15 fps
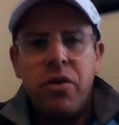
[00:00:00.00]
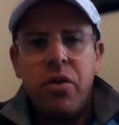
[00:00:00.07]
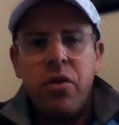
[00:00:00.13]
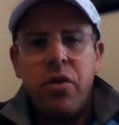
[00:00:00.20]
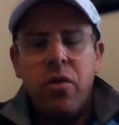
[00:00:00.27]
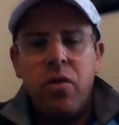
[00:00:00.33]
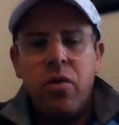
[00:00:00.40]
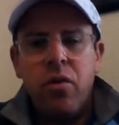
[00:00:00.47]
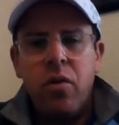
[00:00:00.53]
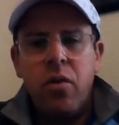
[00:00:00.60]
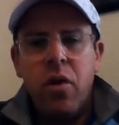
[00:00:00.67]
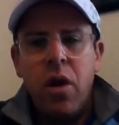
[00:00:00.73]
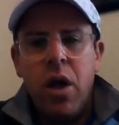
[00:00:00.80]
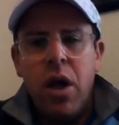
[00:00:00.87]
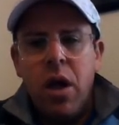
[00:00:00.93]
to
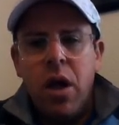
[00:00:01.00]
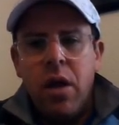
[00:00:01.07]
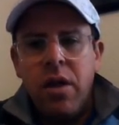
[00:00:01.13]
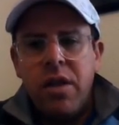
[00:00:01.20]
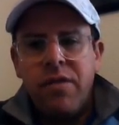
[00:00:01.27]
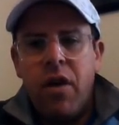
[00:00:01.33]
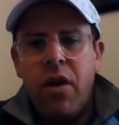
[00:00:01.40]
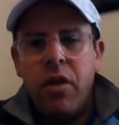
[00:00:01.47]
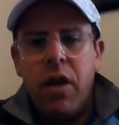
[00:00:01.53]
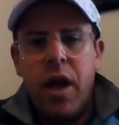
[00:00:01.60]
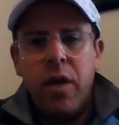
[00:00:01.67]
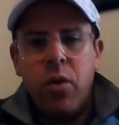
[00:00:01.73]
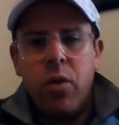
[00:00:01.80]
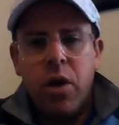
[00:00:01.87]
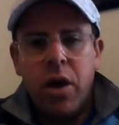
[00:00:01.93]
these
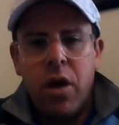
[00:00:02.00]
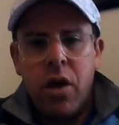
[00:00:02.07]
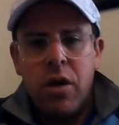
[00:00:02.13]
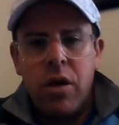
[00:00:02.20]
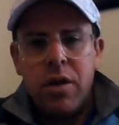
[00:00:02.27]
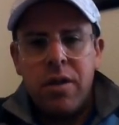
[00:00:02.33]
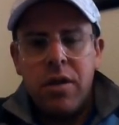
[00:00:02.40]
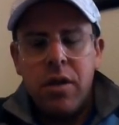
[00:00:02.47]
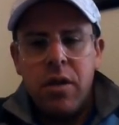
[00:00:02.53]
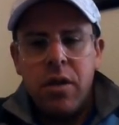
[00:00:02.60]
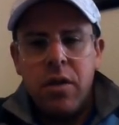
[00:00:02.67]
frontline workers